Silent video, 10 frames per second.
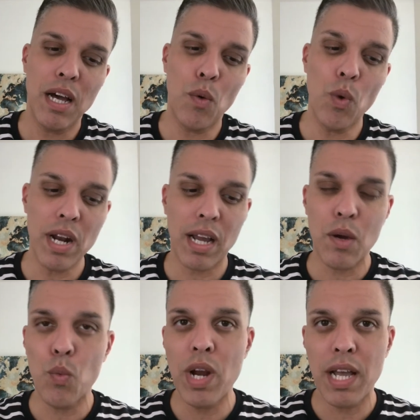when
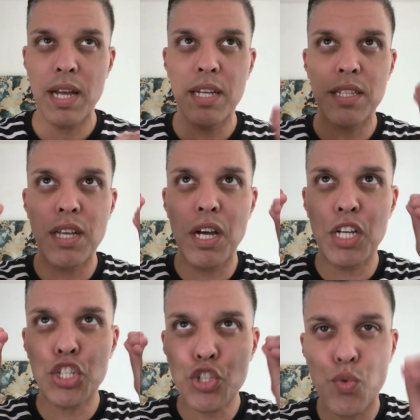a
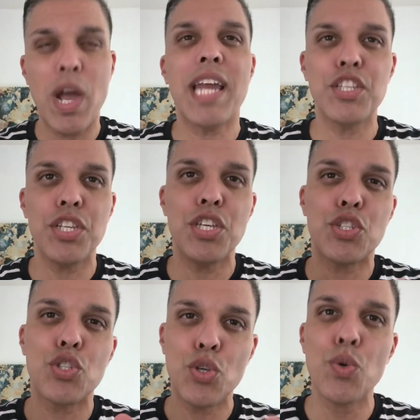strategy is
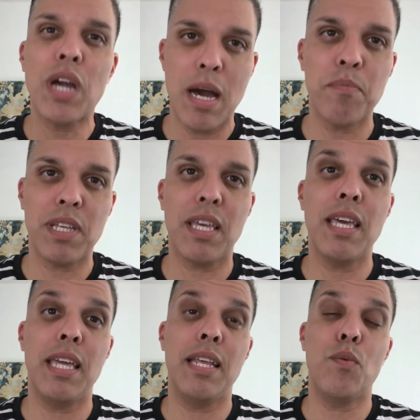too
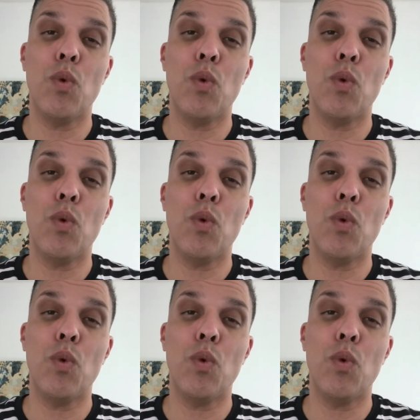complicated,